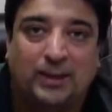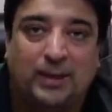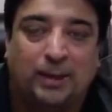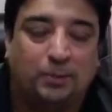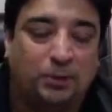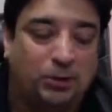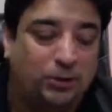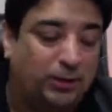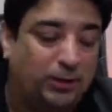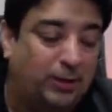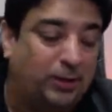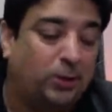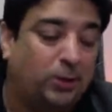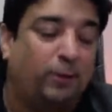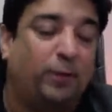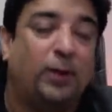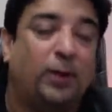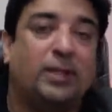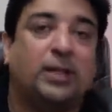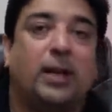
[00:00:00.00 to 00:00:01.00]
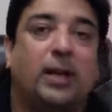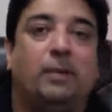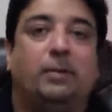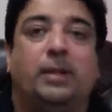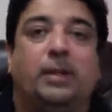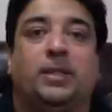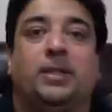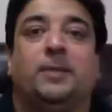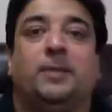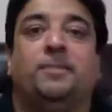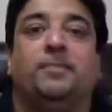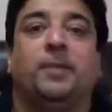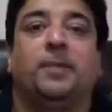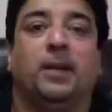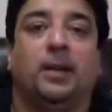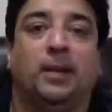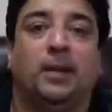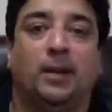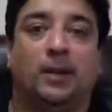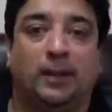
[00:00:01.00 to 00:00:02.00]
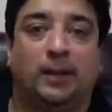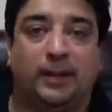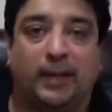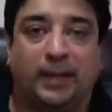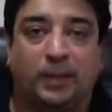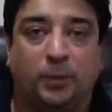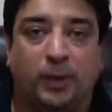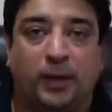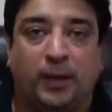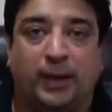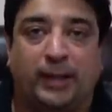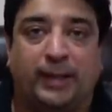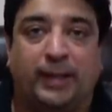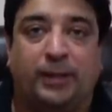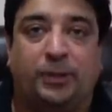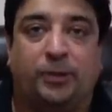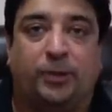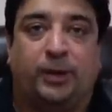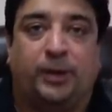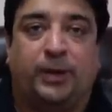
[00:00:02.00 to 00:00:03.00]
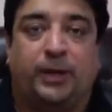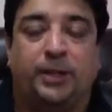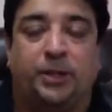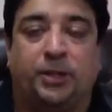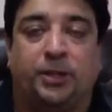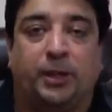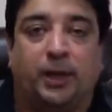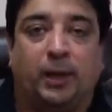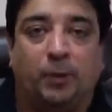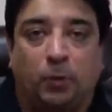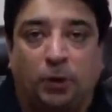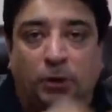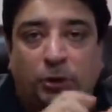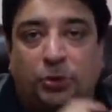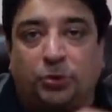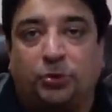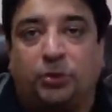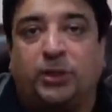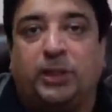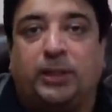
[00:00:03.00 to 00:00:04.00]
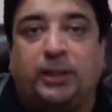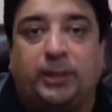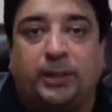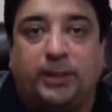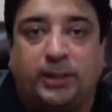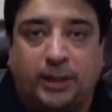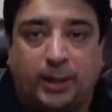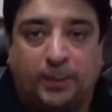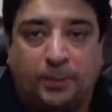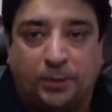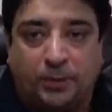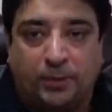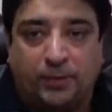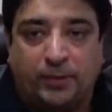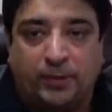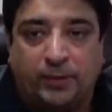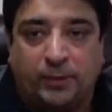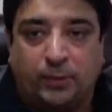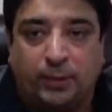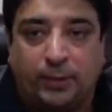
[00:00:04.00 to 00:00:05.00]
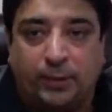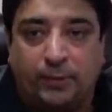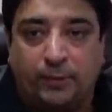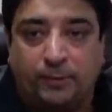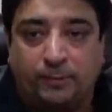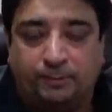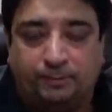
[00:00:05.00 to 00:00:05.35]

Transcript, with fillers: absolutely. So for assignments, that's where I need your attention. I want you to see the description of this video.